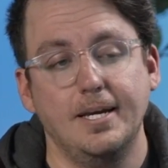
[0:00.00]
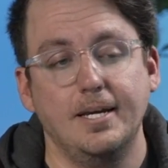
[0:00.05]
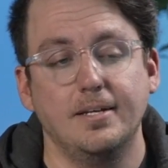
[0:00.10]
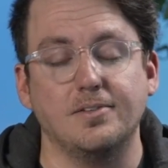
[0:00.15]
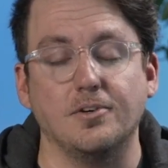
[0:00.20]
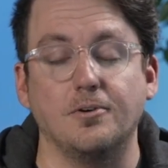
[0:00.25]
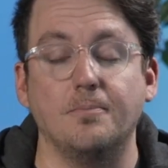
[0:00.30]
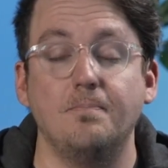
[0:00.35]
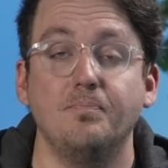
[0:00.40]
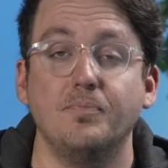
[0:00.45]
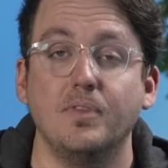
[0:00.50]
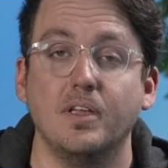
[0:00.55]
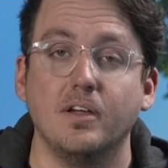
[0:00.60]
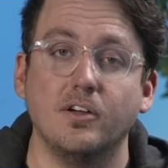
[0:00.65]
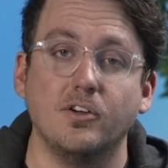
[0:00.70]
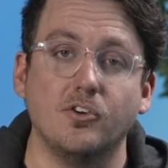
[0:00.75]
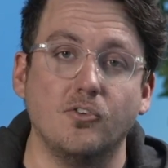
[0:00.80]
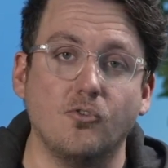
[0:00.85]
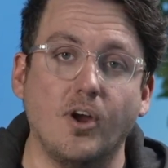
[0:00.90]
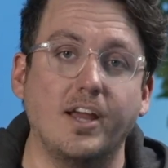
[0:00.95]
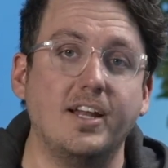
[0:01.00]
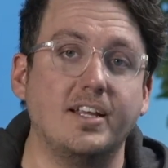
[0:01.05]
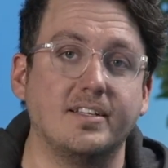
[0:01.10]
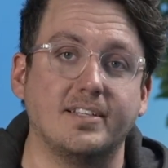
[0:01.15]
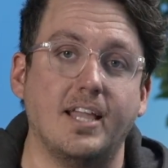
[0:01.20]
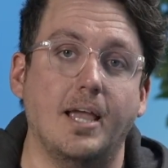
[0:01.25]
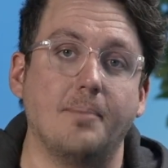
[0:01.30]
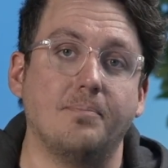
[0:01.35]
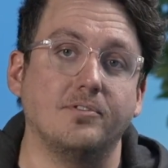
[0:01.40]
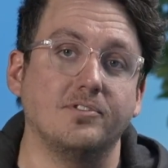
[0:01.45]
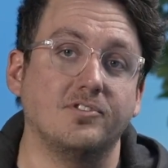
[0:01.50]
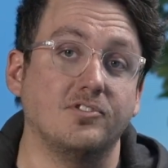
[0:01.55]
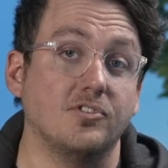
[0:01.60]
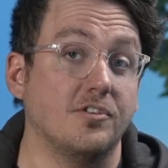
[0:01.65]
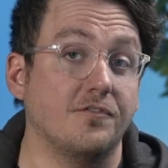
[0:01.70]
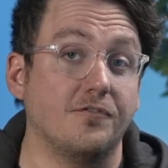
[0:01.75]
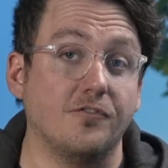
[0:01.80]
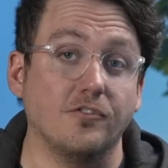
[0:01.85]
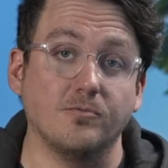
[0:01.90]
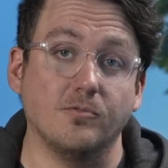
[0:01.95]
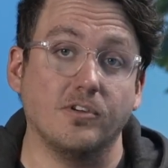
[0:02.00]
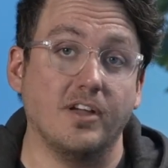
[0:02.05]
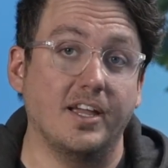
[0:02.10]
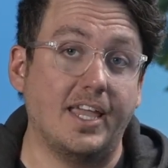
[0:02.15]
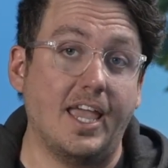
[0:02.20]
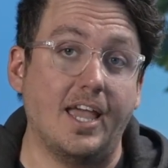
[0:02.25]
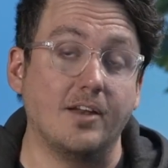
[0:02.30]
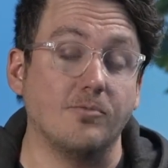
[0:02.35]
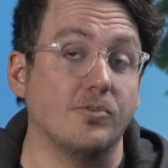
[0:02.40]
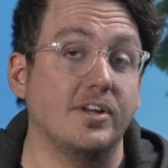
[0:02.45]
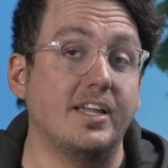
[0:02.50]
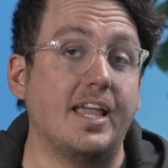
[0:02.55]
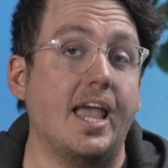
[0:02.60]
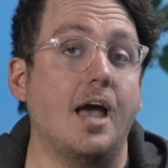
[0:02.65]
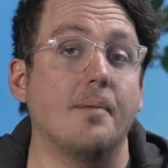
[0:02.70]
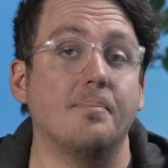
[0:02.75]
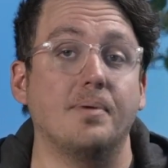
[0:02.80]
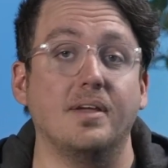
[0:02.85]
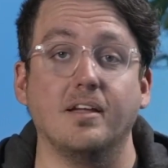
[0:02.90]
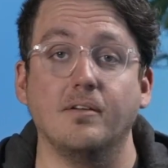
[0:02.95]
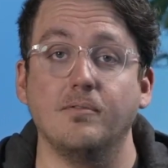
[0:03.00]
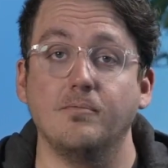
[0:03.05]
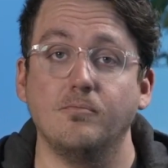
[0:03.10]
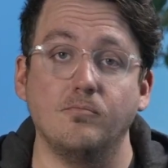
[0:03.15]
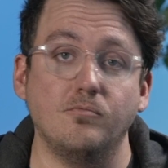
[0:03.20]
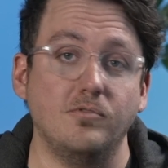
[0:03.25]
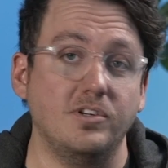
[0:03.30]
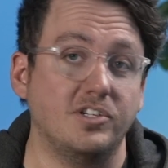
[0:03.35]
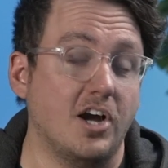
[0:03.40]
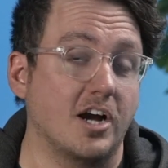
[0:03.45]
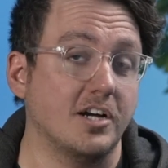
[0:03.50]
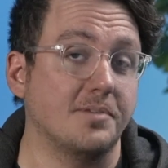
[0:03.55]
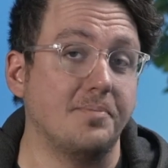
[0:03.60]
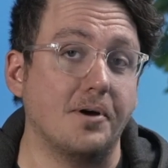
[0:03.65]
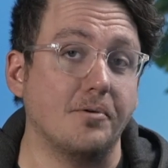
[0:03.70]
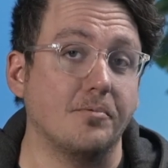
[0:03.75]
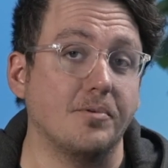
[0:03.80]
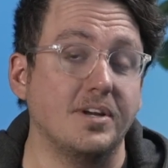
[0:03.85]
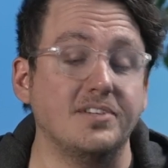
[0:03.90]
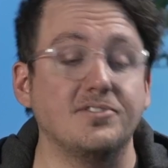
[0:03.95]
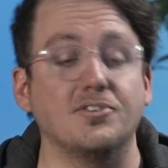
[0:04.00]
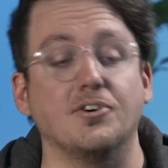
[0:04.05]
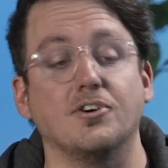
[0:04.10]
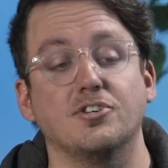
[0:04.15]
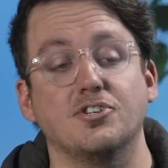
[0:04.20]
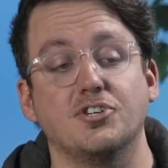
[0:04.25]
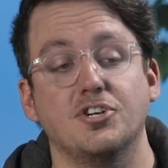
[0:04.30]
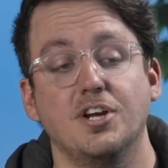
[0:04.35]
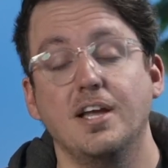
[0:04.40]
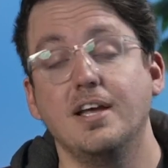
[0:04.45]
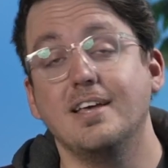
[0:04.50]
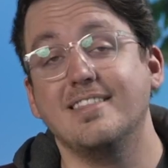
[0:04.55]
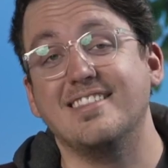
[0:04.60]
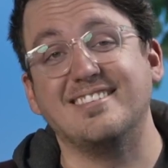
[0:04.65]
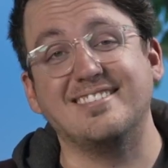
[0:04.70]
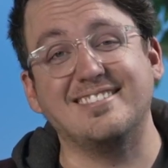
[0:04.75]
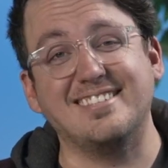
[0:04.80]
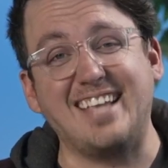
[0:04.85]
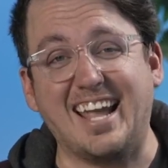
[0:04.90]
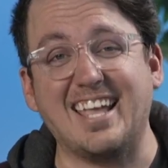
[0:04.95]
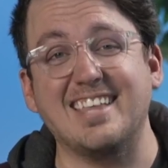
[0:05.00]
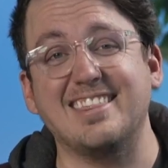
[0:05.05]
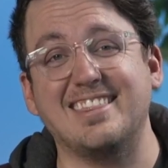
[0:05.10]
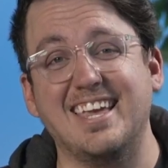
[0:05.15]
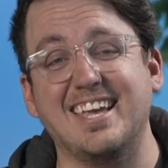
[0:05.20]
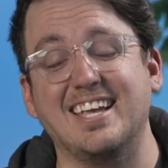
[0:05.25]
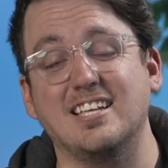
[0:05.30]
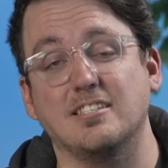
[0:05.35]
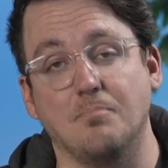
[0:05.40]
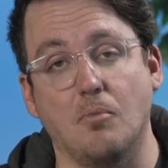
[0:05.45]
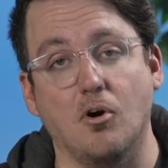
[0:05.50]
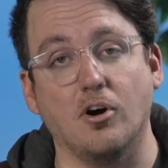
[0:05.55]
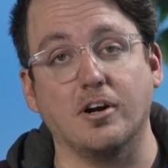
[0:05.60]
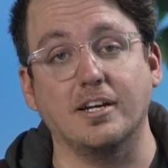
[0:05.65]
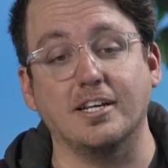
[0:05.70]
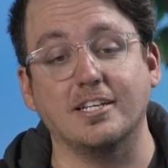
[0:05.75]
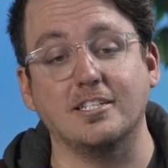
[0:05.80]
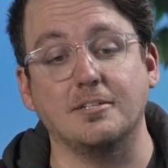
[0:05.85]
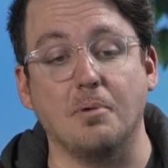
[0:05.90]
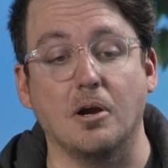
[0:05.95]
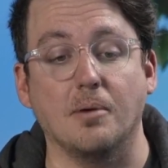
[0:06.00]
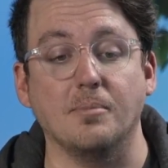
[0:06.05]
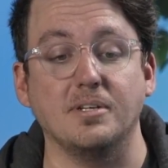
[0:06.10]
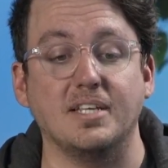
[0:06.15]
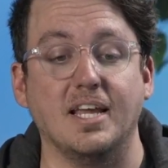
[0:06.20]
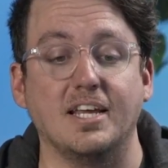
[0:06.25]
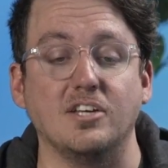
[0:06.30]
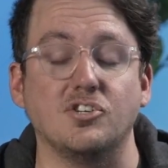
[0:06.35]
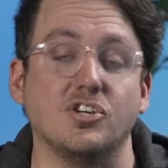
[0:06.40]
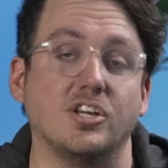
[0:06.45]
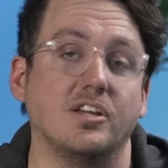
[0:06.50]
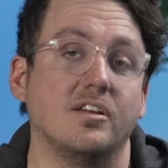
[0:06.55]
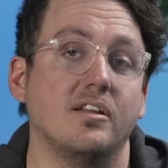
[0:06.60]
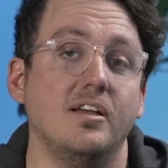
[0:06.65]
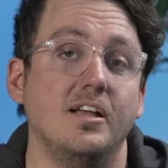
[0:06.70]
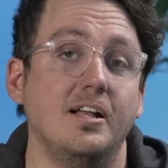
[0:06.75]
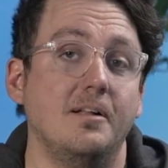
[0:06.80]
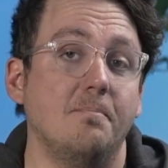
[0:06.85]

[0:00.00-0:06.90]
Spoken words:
So great examples. So the first, again, recapping, we talked about research. The second thing is market experimentation.